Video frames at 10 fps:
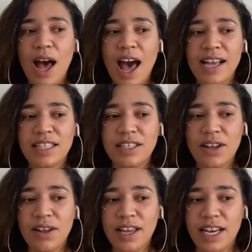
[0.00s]
I
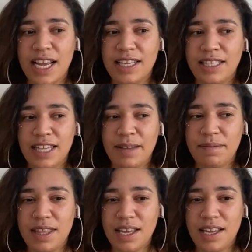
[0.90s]
saw it as
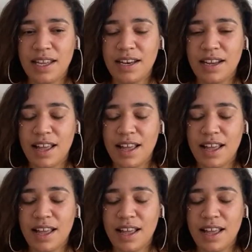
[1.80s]
something